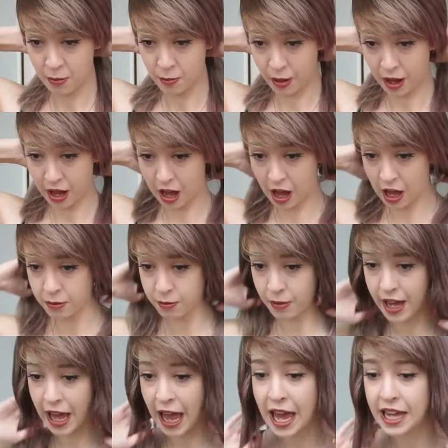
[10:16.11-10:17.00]
Part
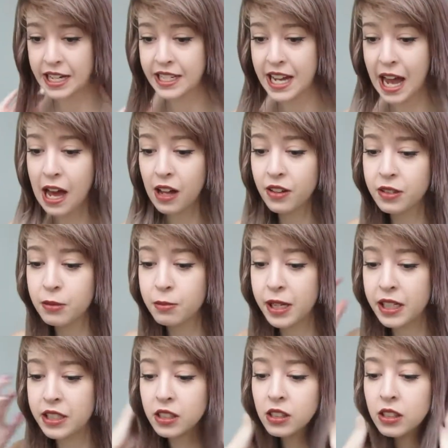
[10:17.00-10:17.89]
my hair down the
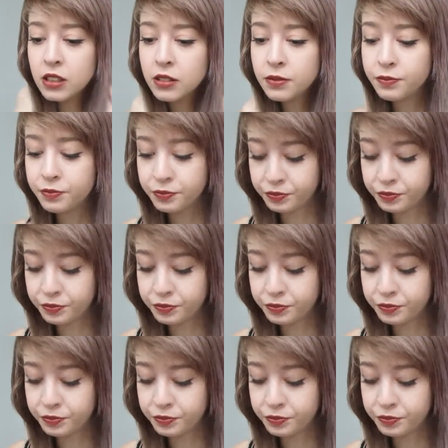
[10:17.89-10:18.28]
middle,